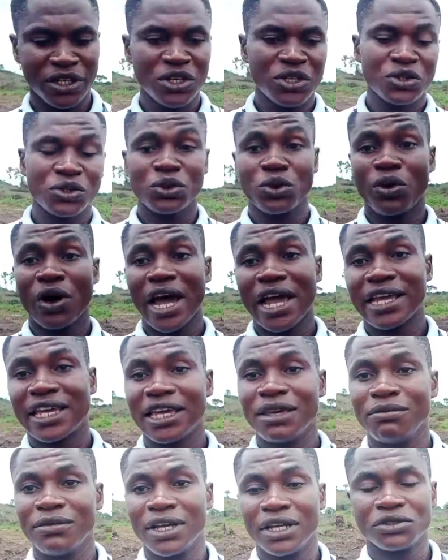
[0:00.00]
So I
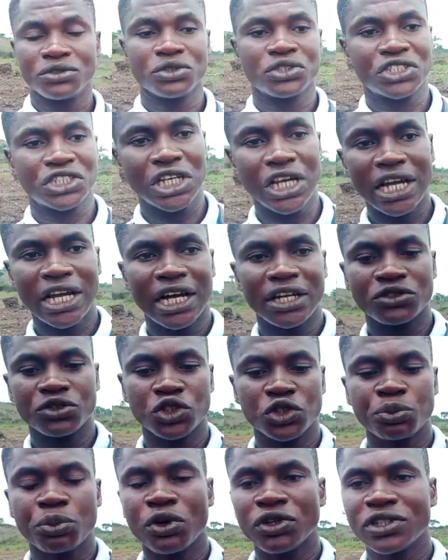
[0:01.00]
came here to check and to
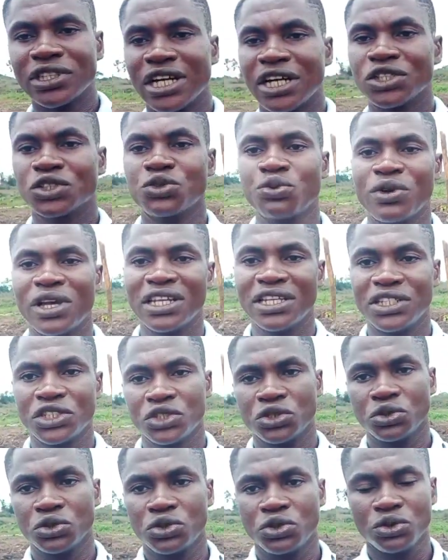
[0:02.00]
spot out where they
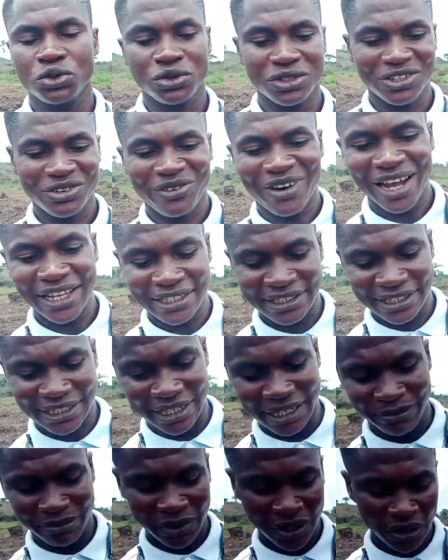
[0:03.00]
should do the right
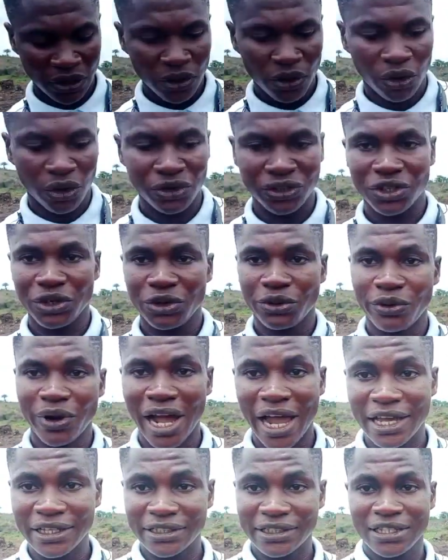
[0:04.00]
thing on the
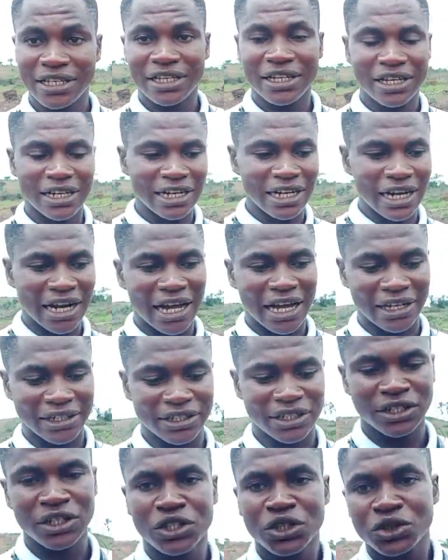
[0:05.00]
right land.
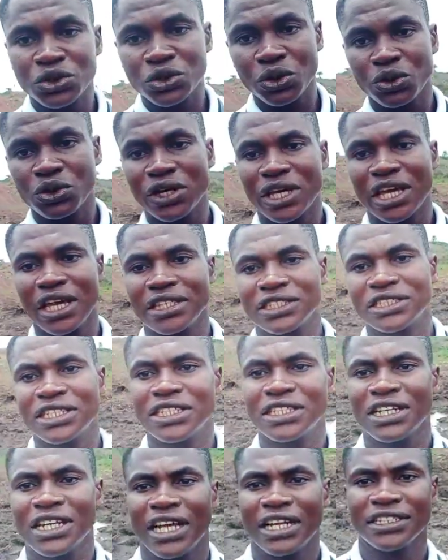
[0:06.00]
So you can see
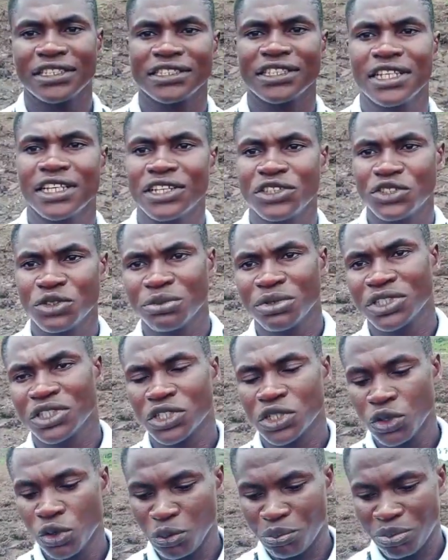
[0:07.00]
the land is a little bit
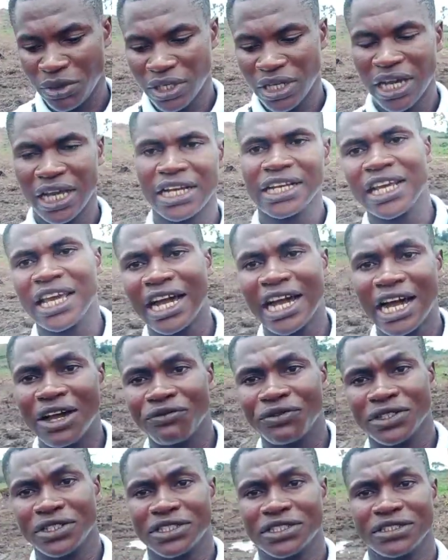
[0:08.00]
slopey and they have
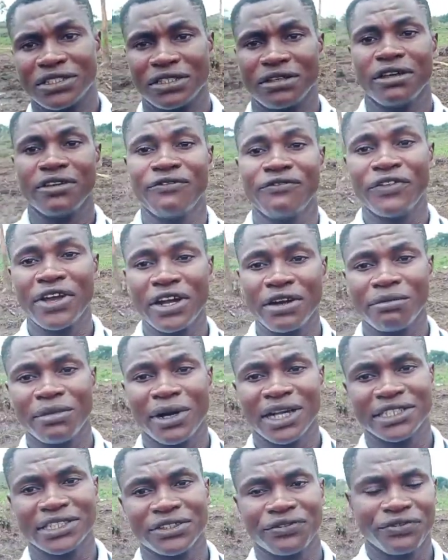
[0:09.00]
it very
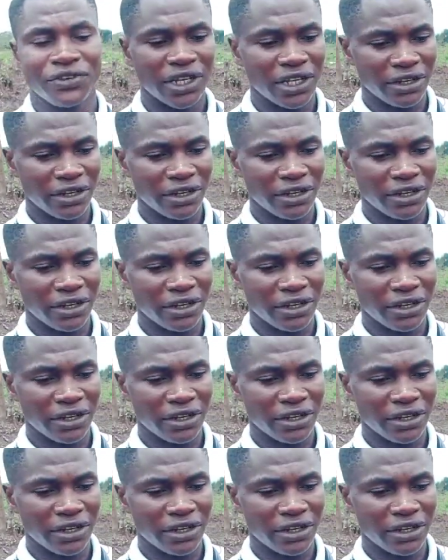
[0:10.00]
massive here.